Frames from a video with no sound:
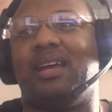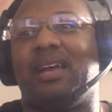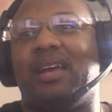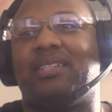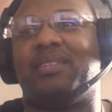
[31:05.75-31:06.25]

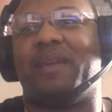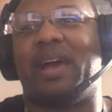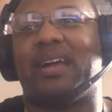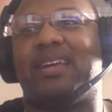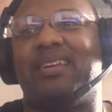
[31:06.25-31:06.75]
got your
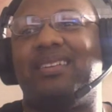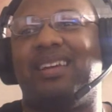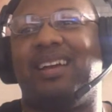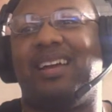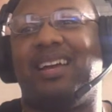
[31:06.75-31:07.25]
back.
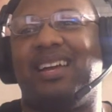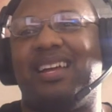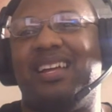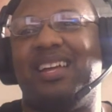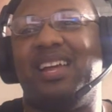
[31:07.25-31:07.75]

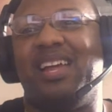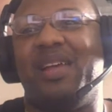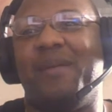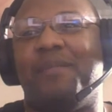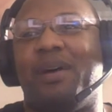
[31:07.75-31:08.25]

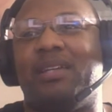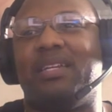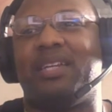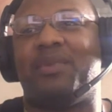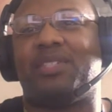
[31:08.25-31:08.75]
But DJ,